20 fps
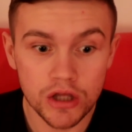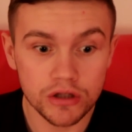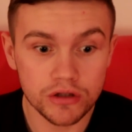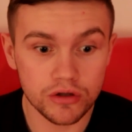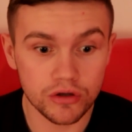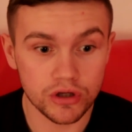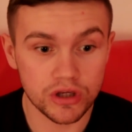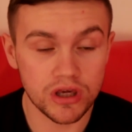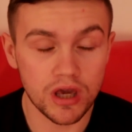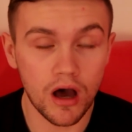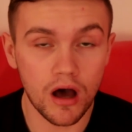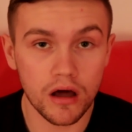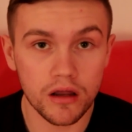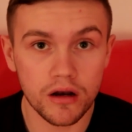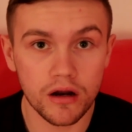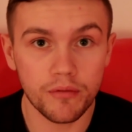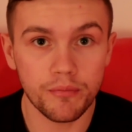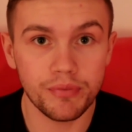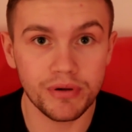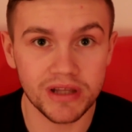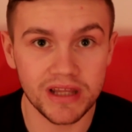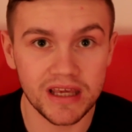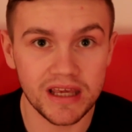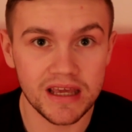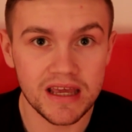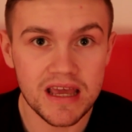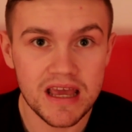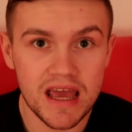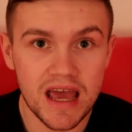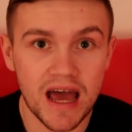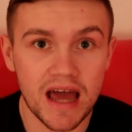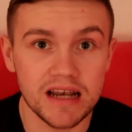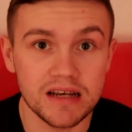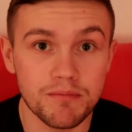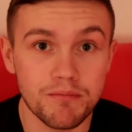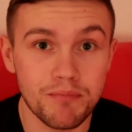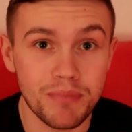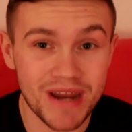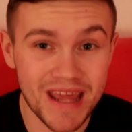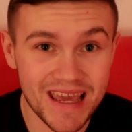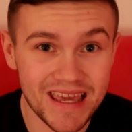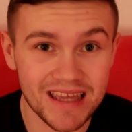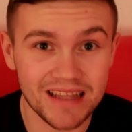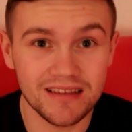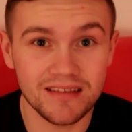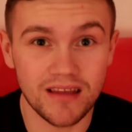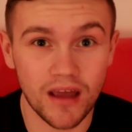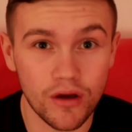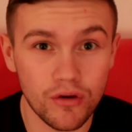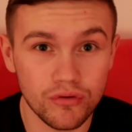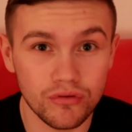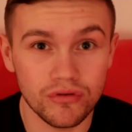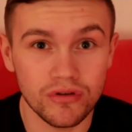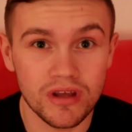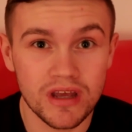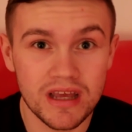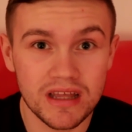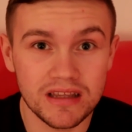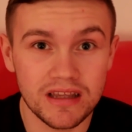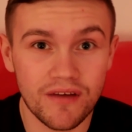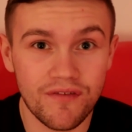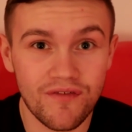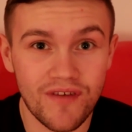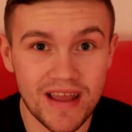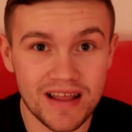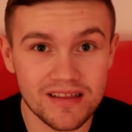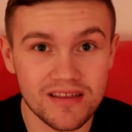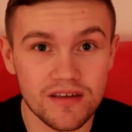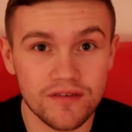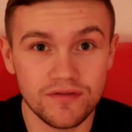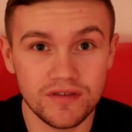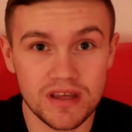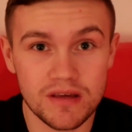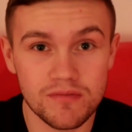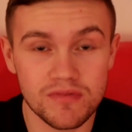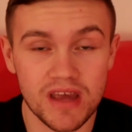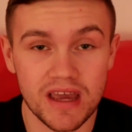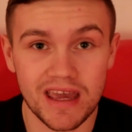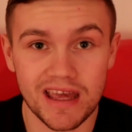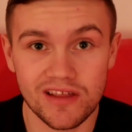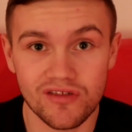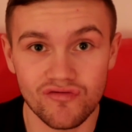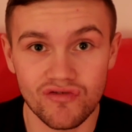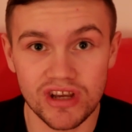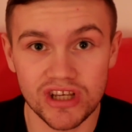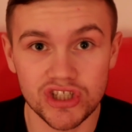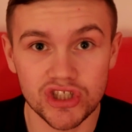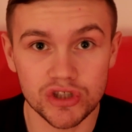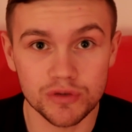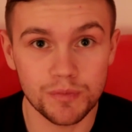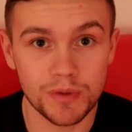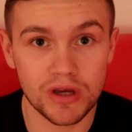to cutting up play and breaking down defensive teams against Rangers,